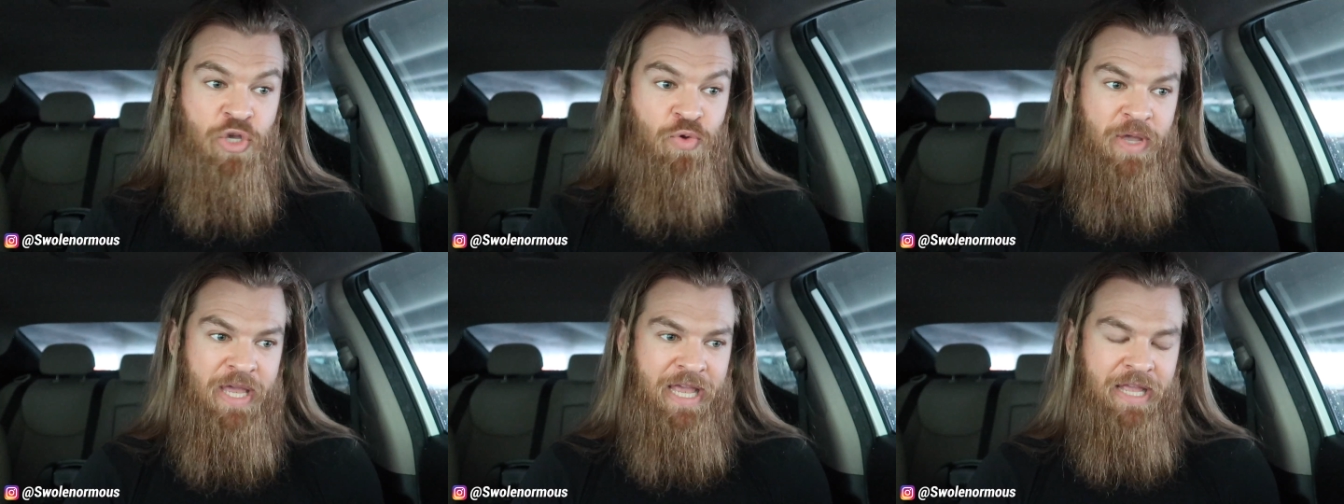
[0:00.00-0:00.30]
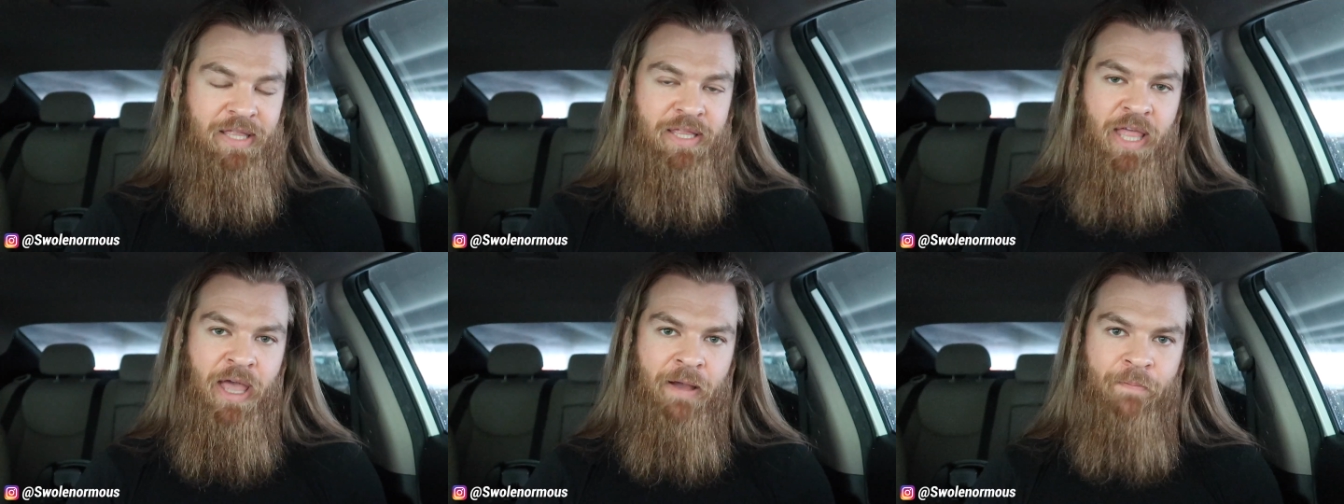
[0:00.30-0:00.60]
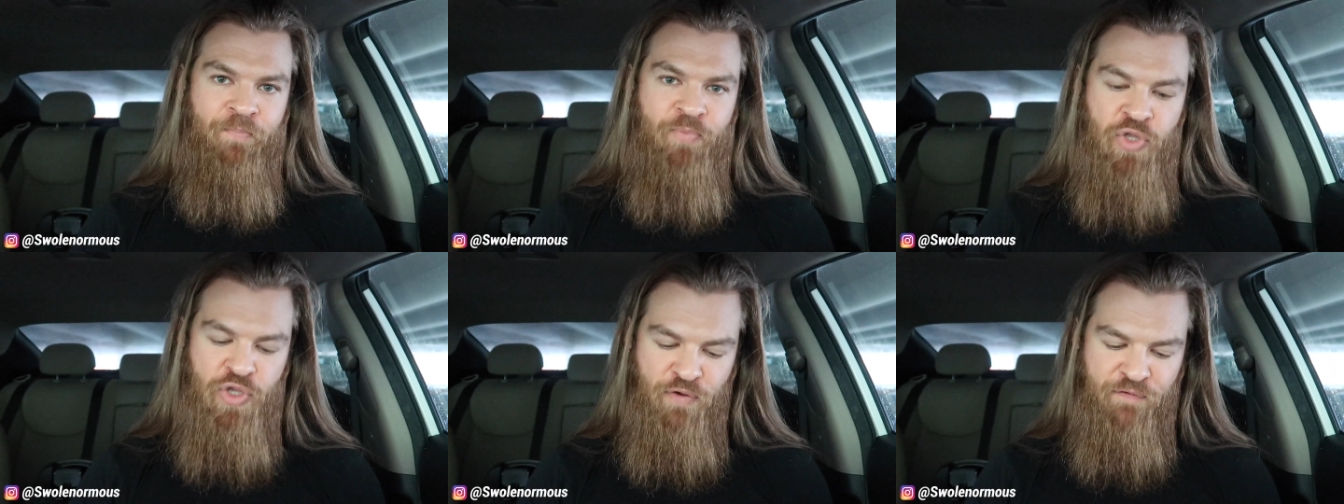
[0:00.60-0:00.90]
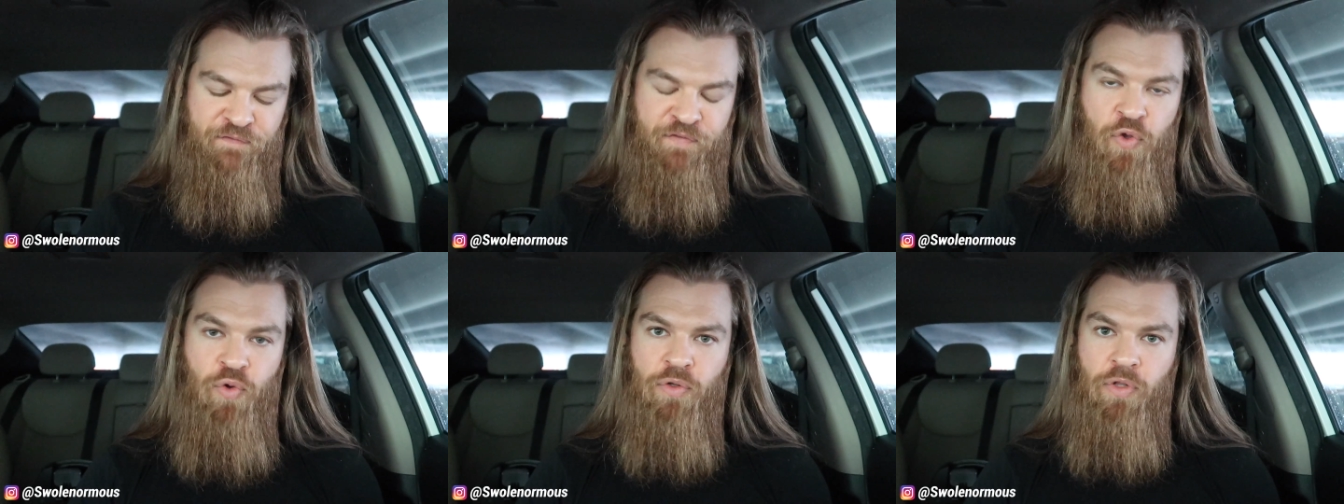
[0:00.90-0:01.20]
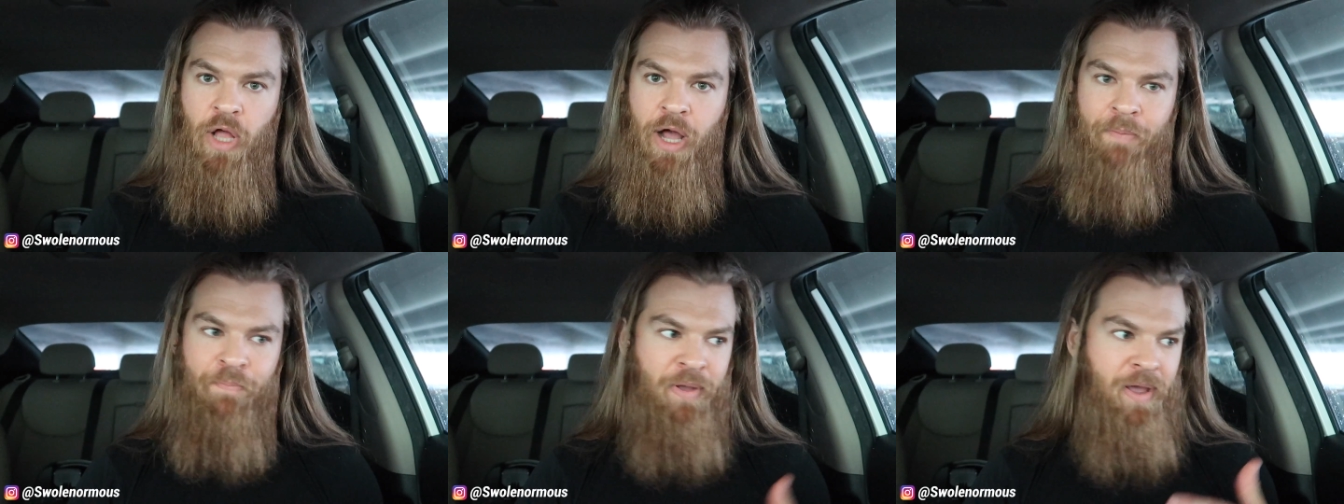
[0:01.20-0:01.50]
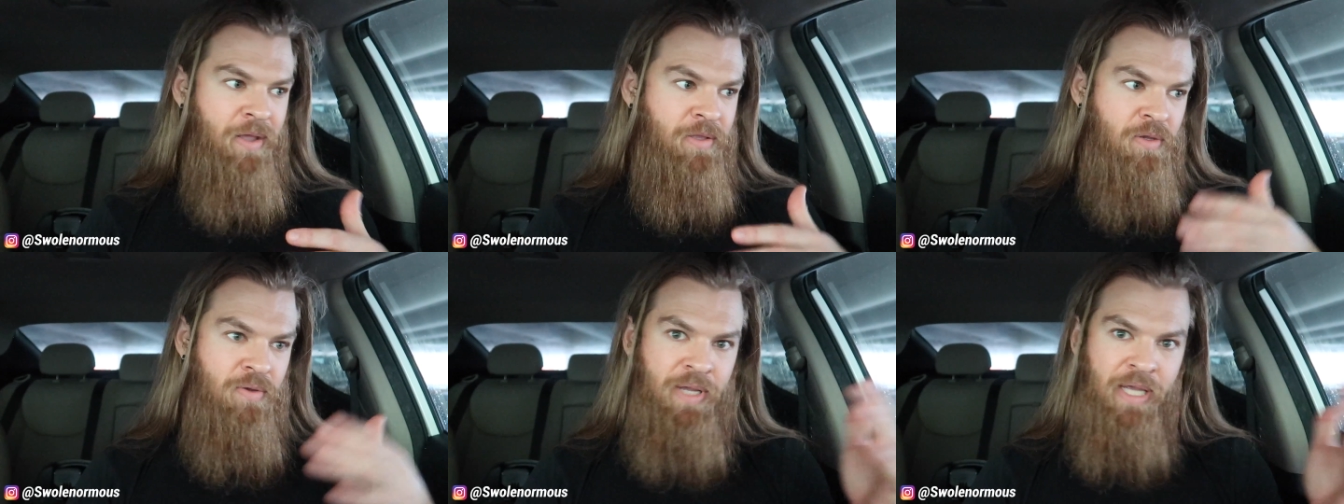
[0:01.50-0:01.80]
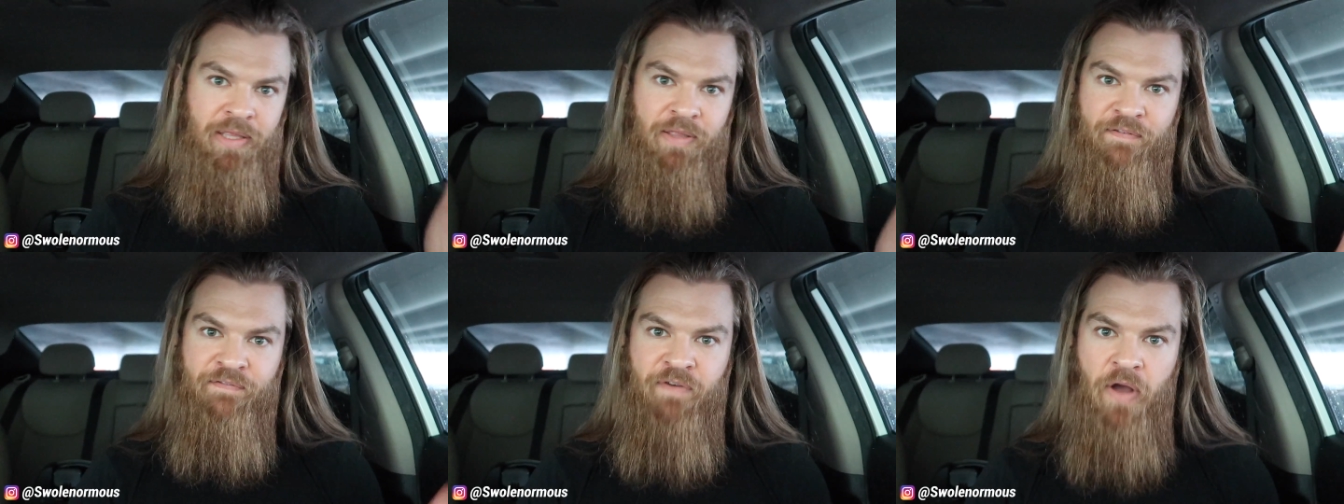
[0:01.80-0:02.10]
You eat them, you fuel up, and you
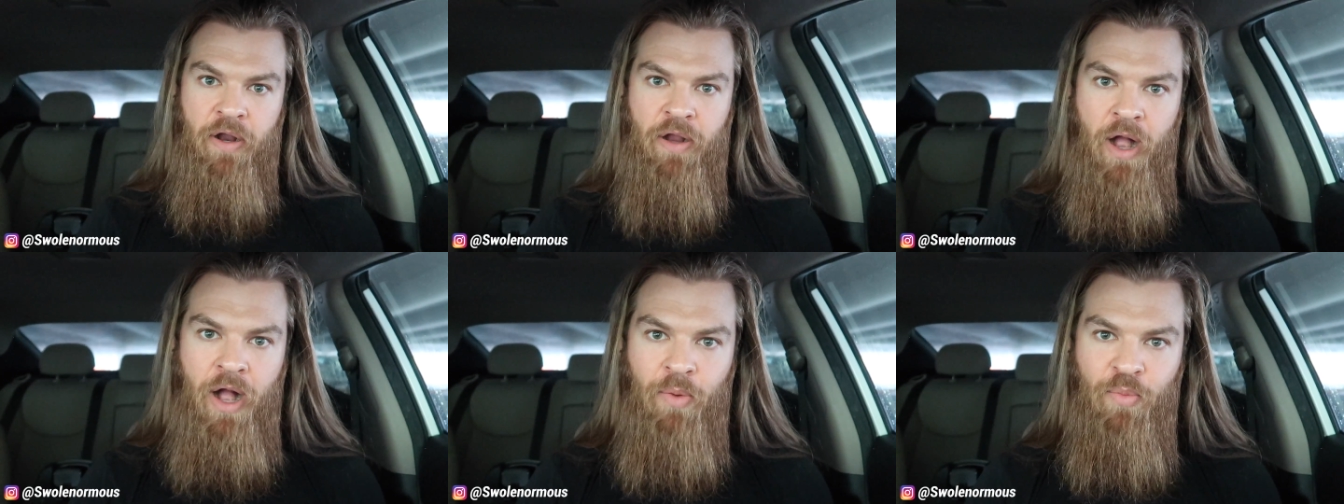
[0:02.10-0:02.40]
get the fuck